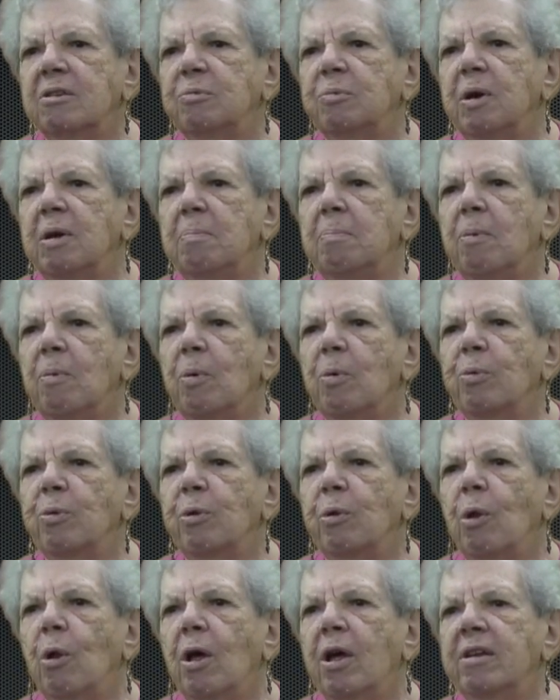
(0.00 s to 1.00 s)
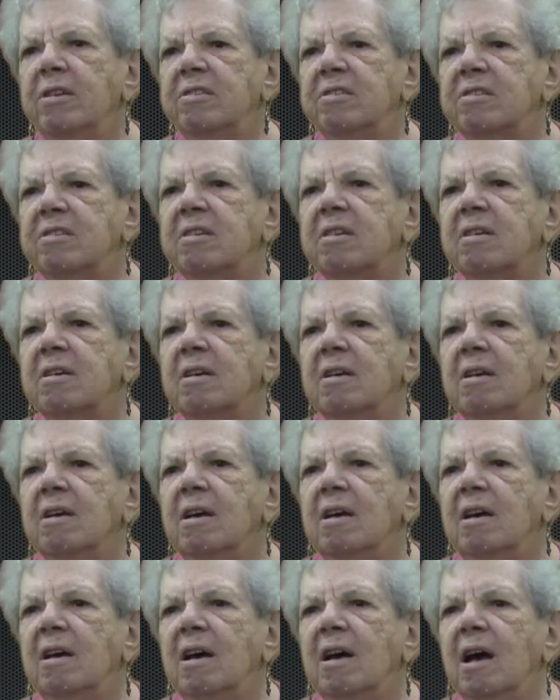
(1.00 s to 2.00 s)
We both lost
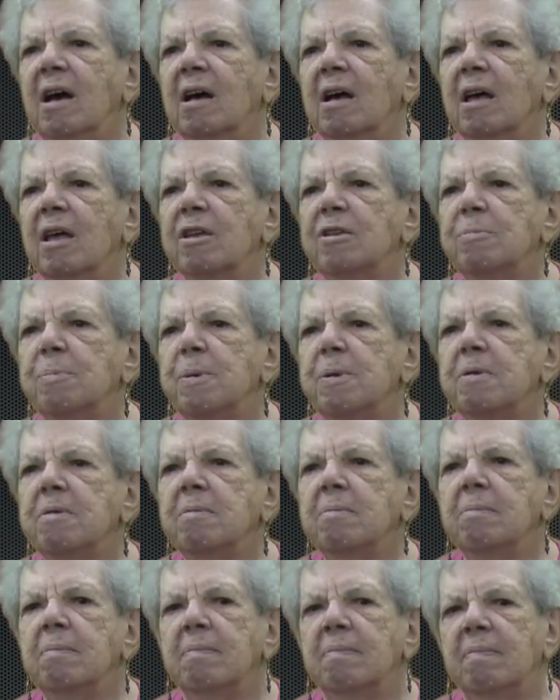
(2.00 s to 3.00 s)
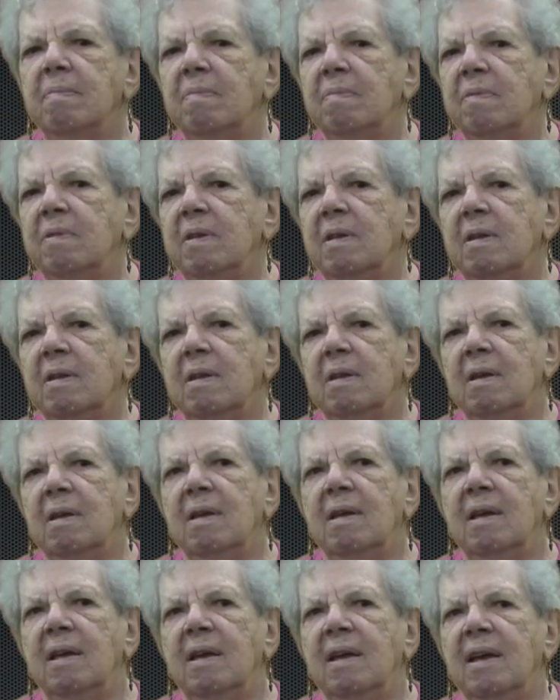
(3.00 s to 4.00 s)
a husband,
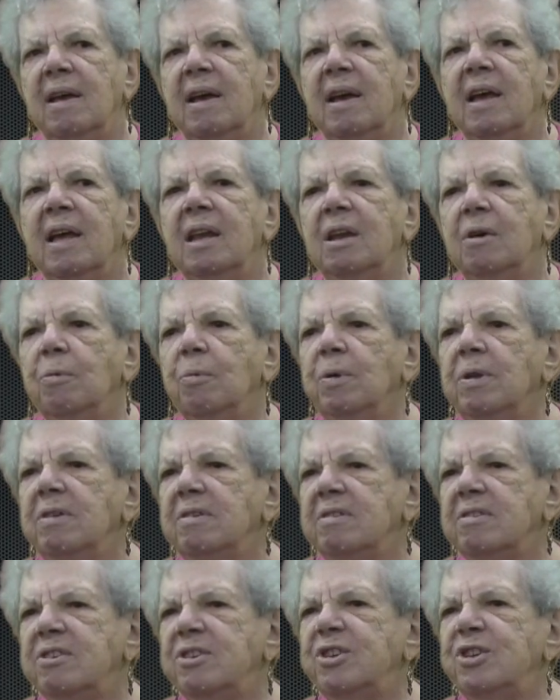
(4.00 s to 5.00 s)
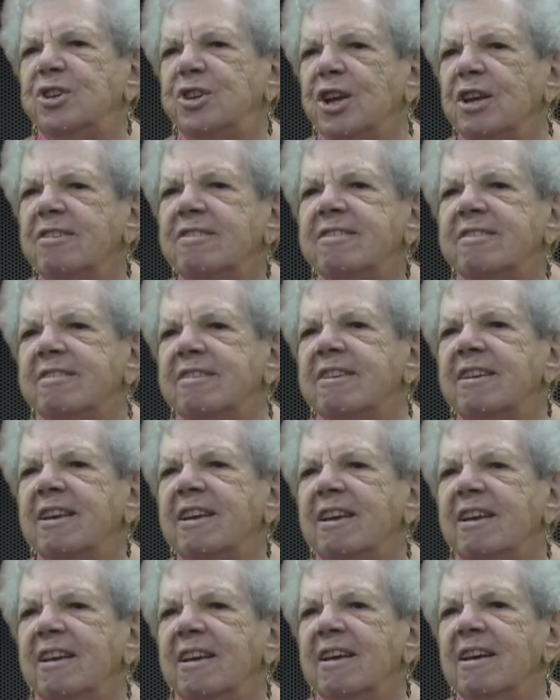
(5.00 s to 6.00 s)
and it was just
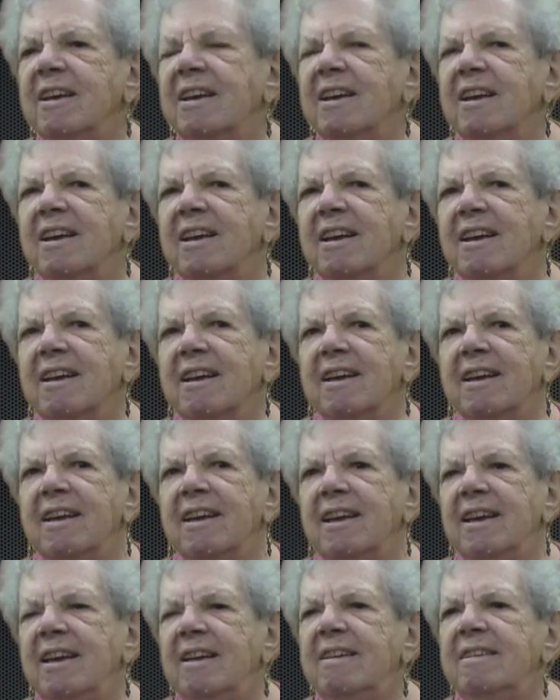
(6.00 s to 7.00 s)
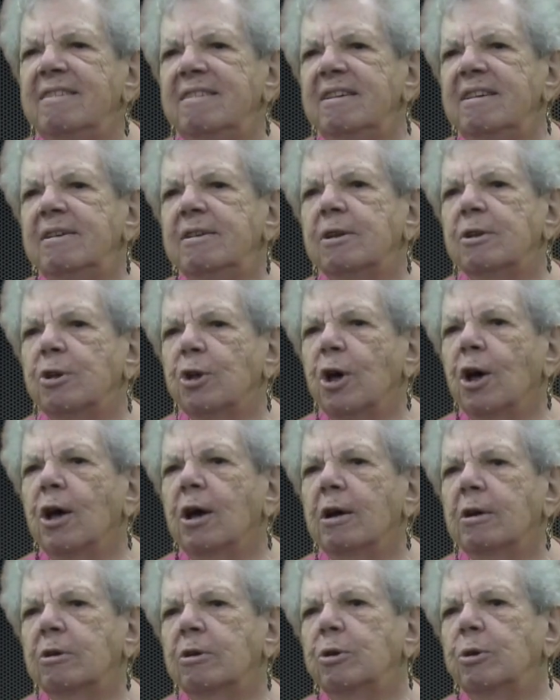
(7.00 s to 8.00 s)
easy to
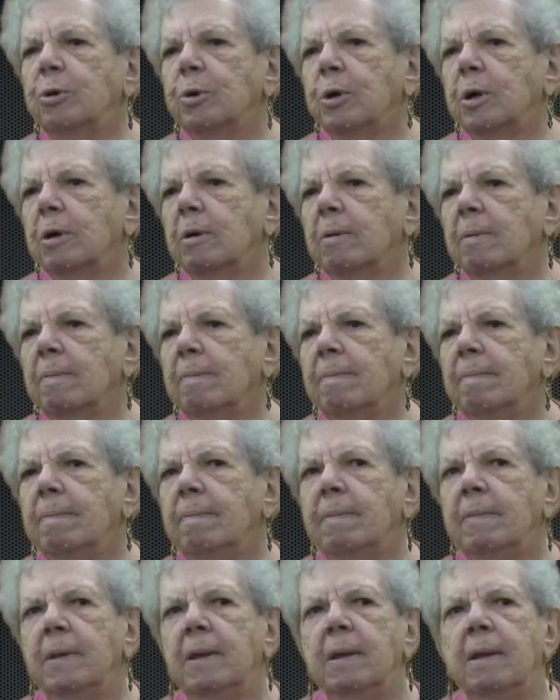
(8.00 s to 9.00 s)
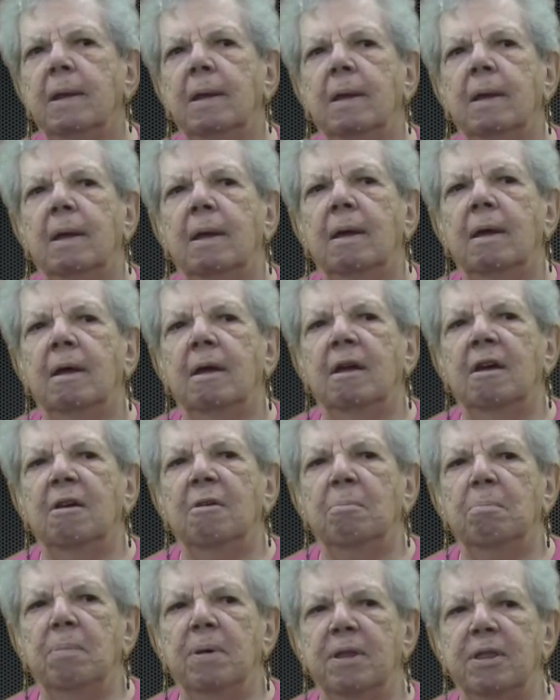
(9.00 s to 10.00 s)
talk to her.
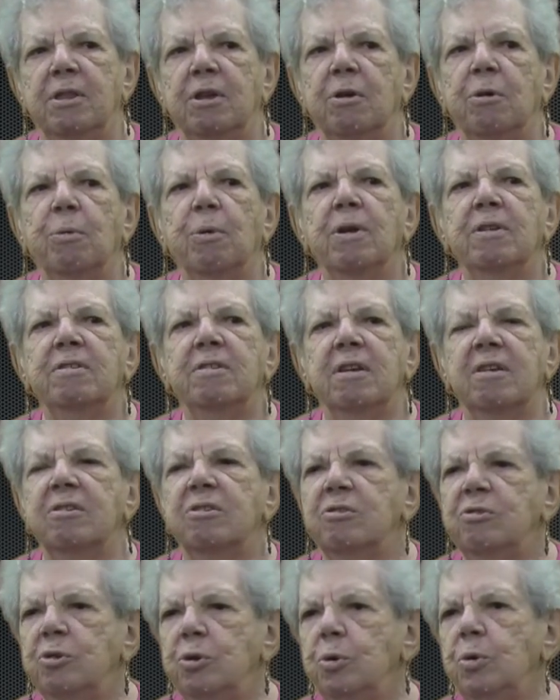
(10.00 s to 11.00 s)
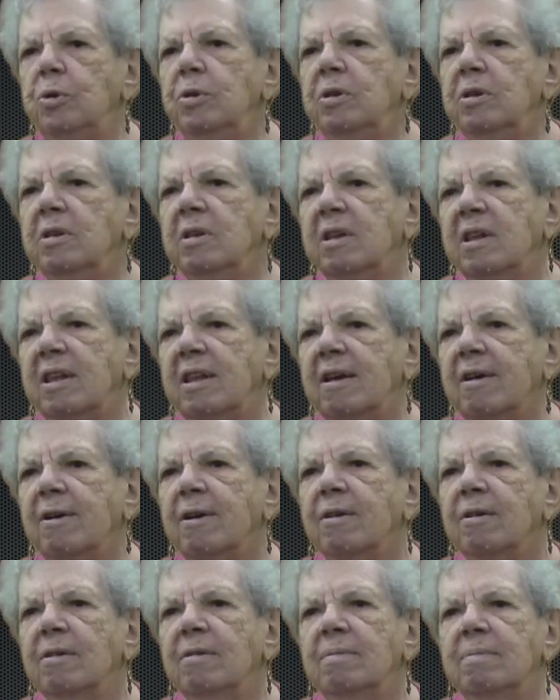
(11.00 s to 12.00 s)
But there was a student
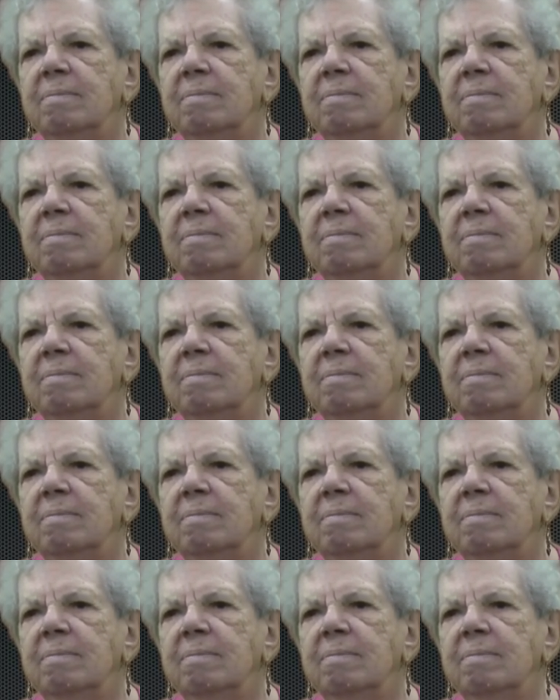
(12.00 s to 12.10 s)
there.